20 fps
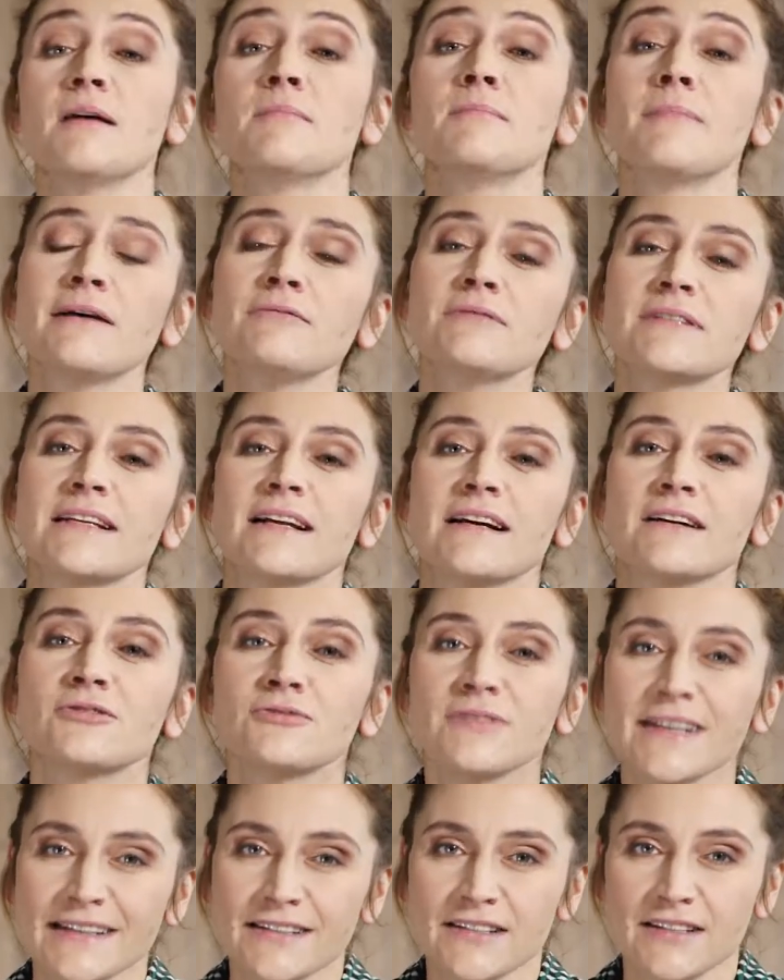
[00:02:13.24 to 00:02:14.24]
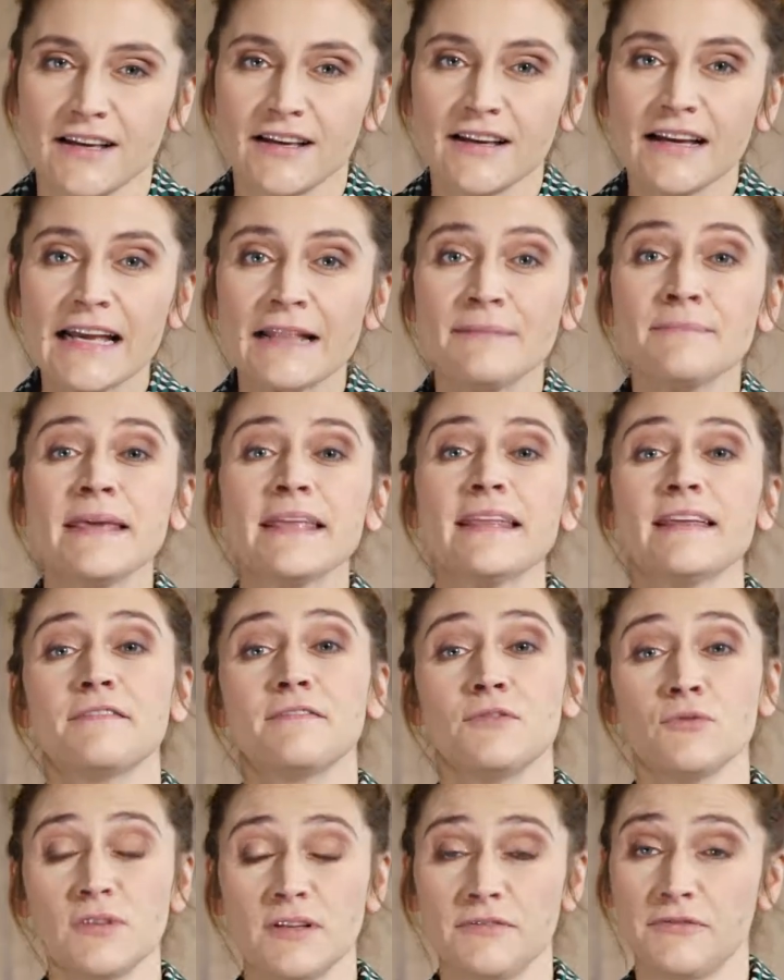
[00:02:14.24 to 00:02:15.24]
Mounting a connector can mean a
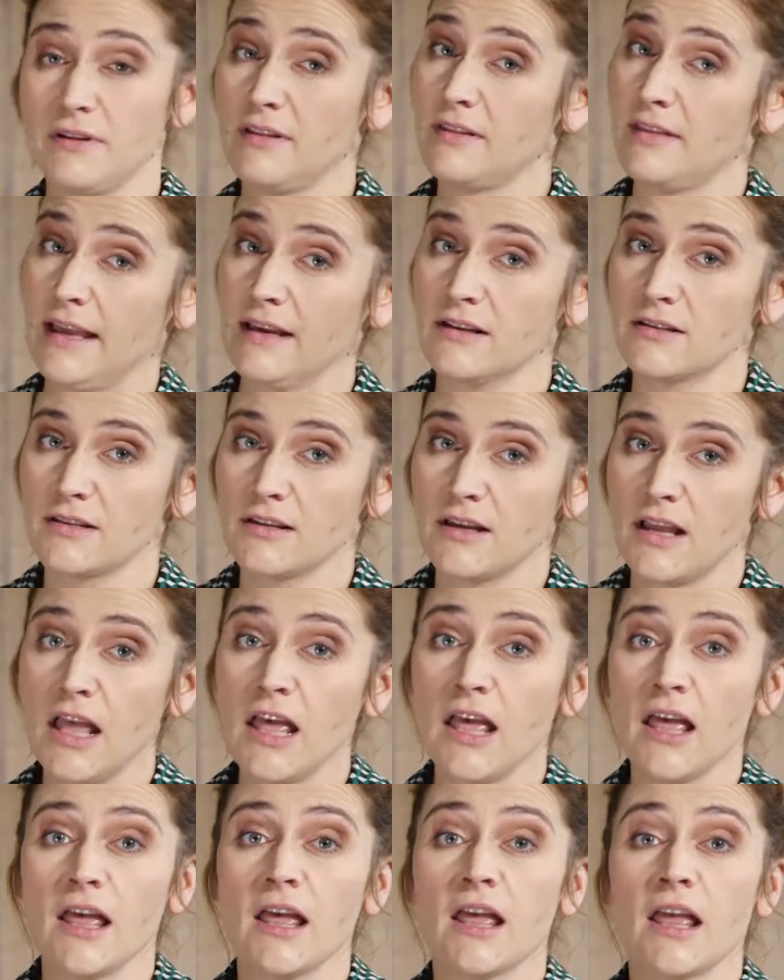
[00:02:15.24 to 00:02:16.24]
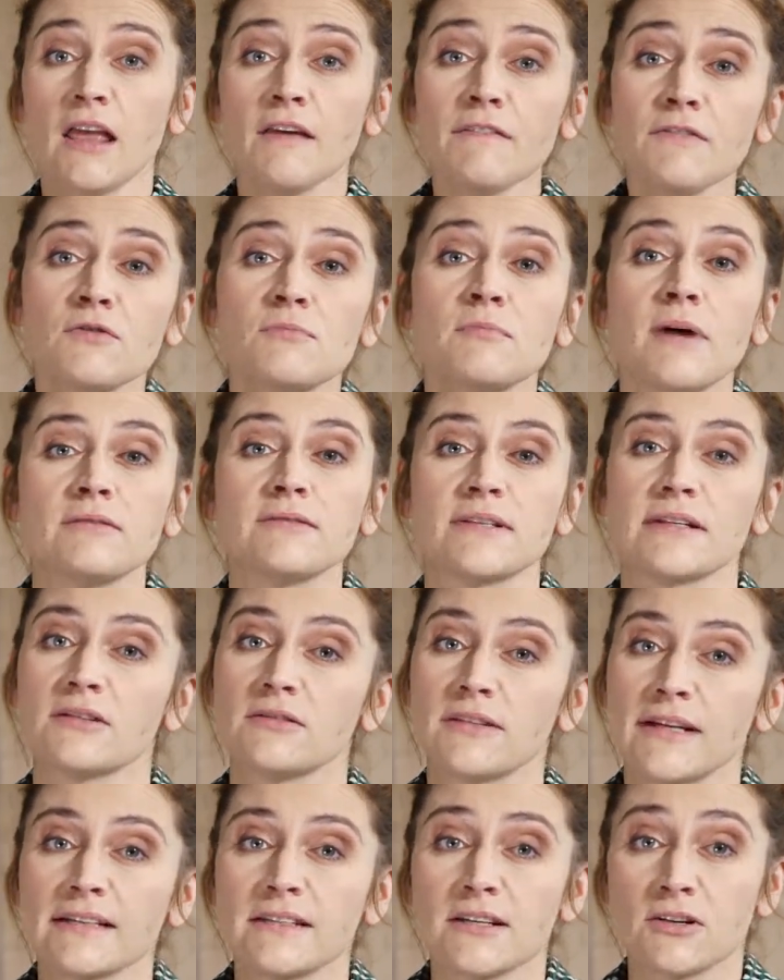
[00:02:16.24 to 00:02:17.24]
few different things. If you mount a
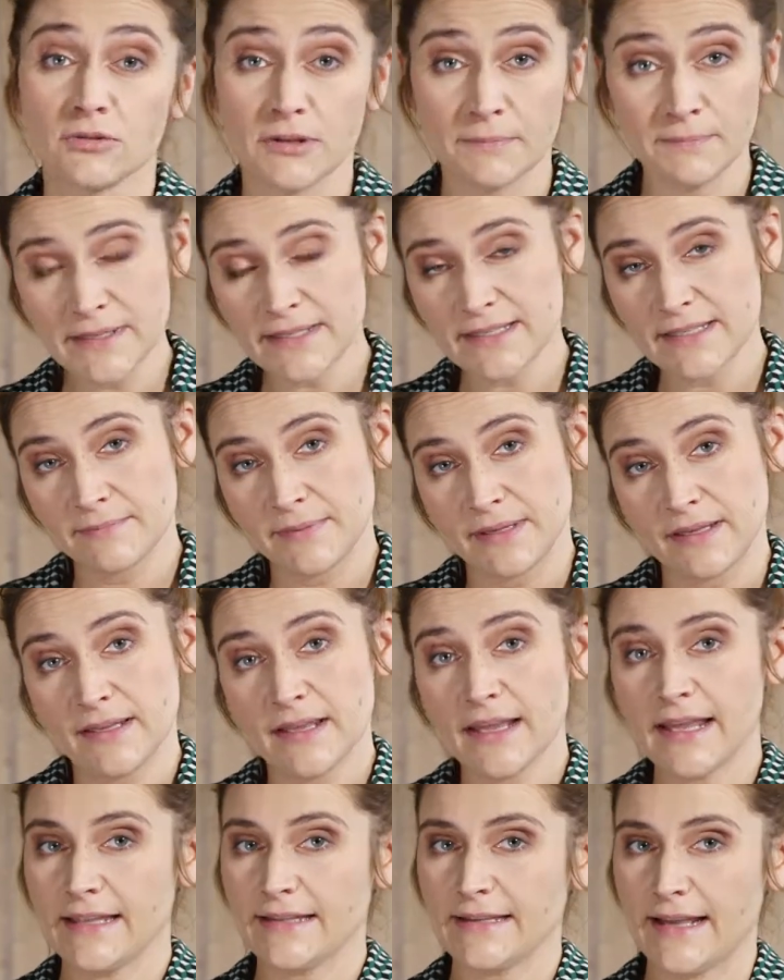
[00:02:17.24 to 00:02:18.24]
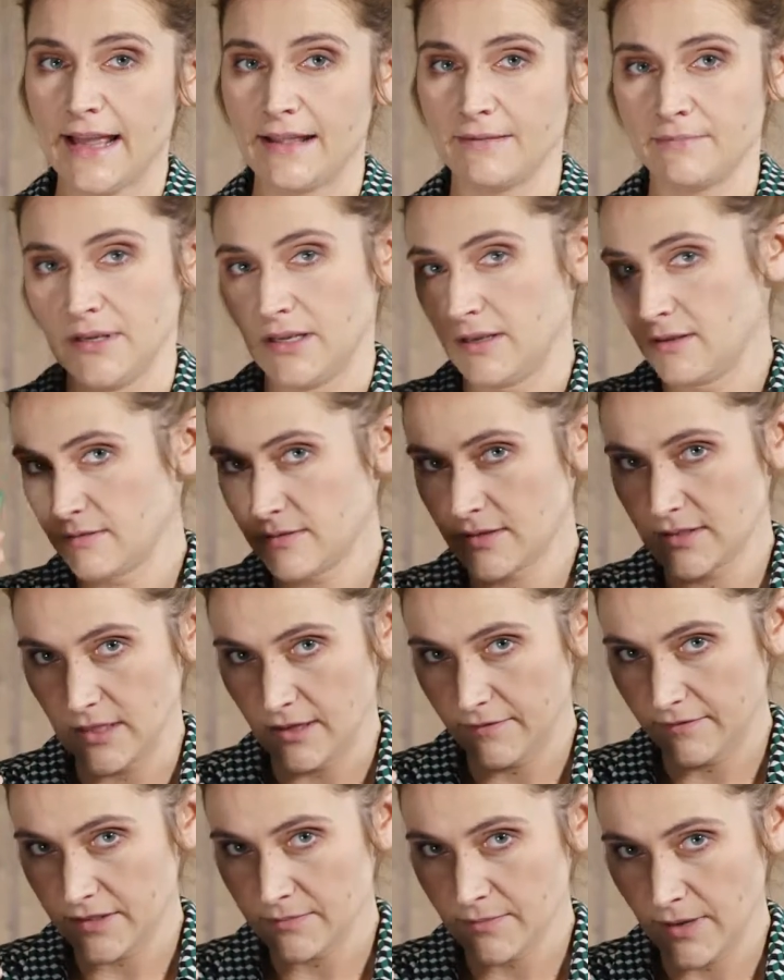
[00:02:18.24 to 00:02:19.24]
connector on a P C B, it can be
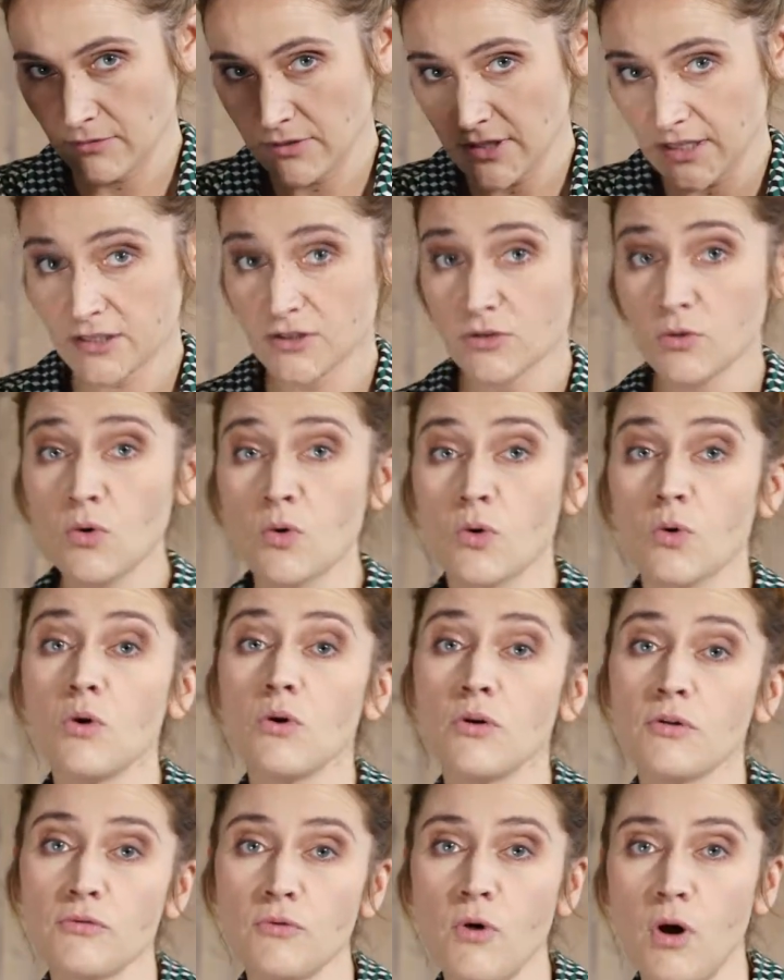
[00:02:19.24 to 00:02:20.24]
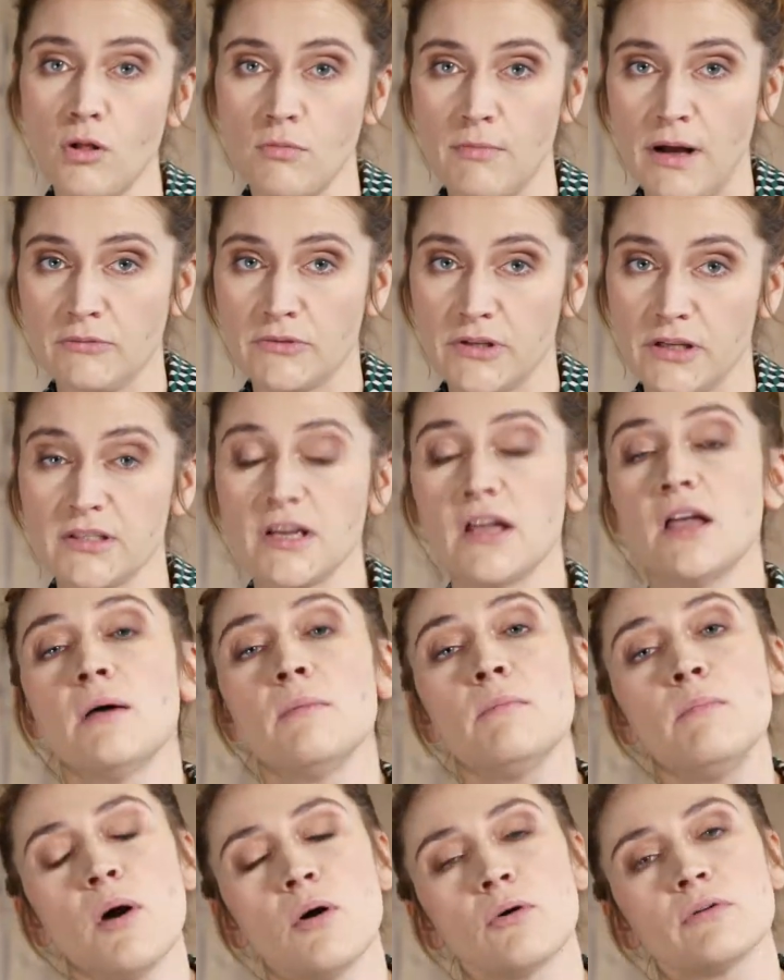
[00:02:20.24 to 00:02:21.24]
surface-mounted or through-hole mounted.
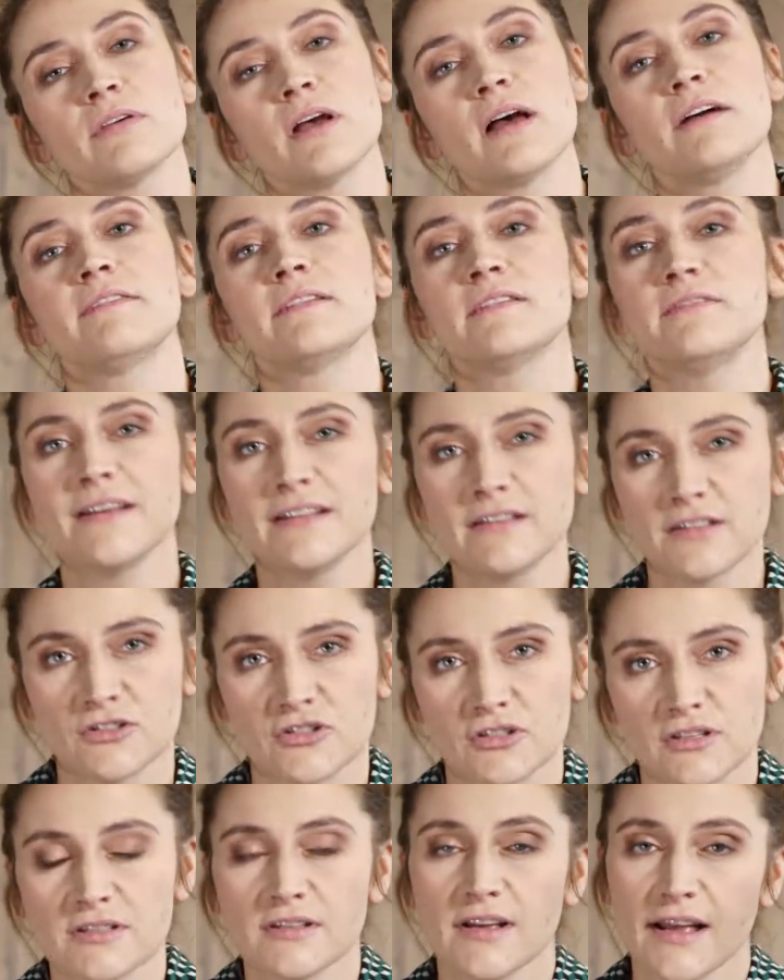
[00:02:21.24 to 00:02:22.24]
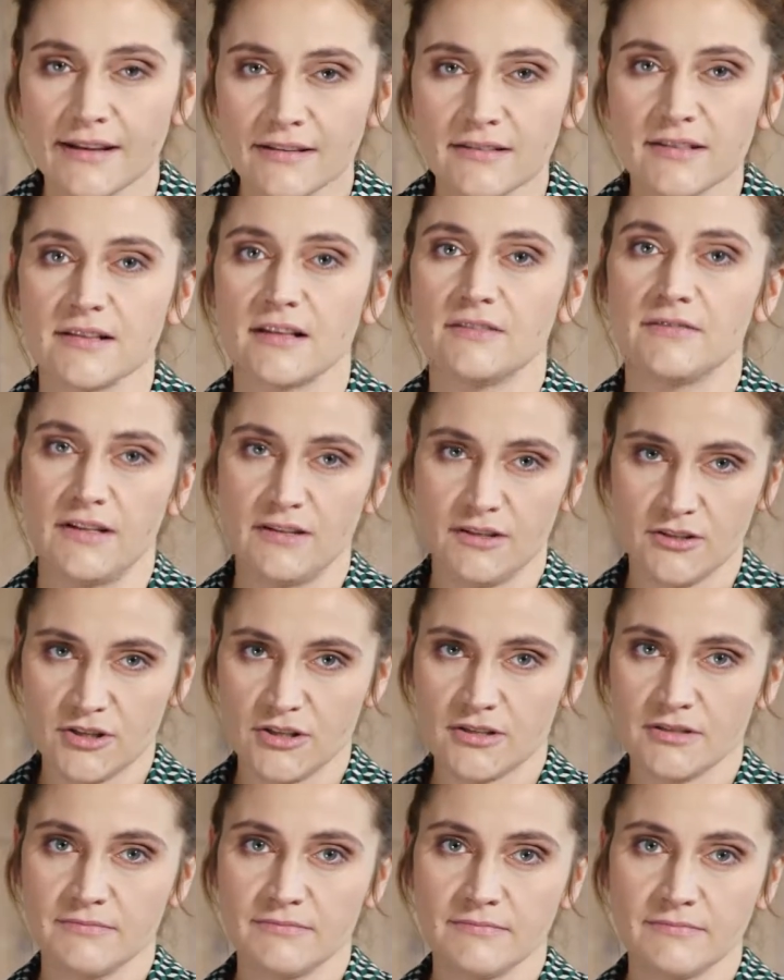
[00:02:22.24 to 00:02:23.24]
Both have advantages and
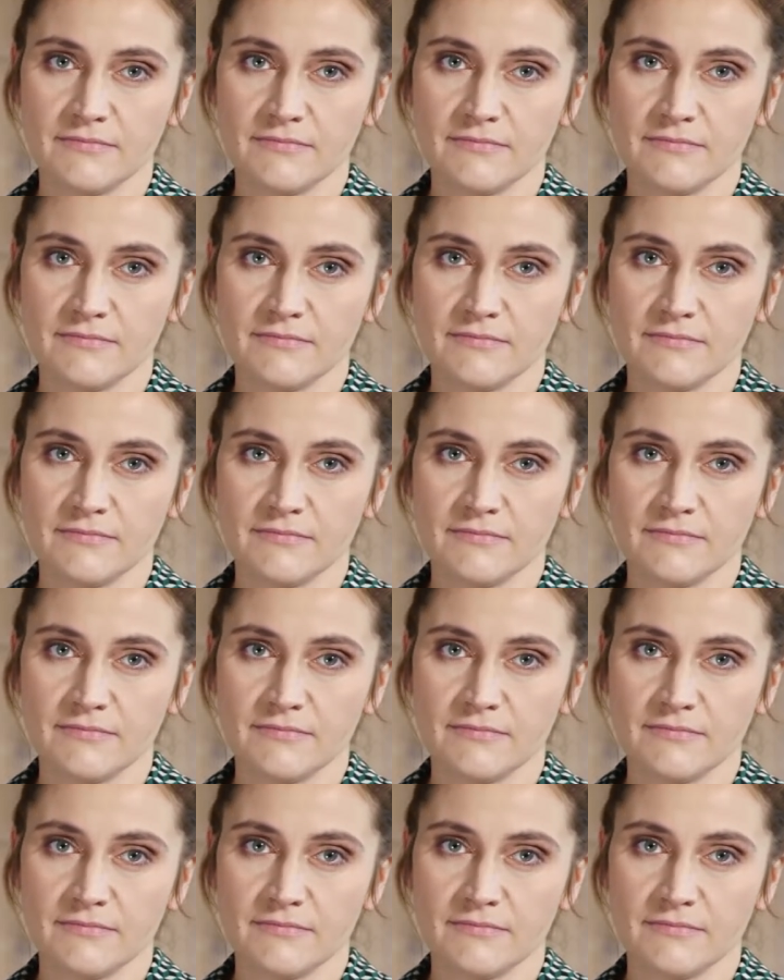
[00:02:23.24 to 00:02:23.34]
disadvantages.